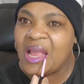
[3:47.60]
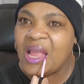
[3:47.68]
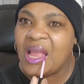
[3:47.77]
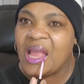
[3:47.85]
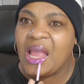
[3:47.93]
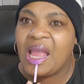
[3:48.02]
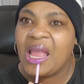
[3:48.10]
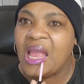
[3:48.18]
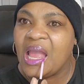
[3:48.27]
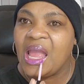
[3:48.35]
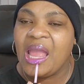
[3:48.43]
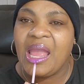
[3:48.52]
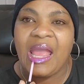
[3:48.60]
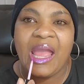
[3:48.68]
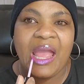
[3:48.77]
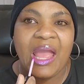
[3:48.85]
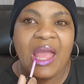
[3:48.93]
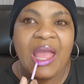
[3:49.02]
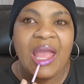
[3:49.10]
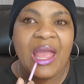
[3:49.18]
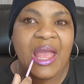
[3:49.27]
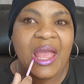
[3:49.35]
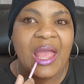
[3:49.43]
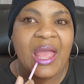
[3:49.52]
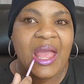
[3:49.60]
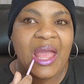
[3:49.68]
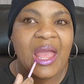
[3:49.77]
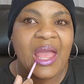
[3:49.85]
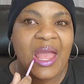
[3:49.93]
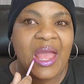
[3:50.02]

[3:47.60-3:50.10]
(silence)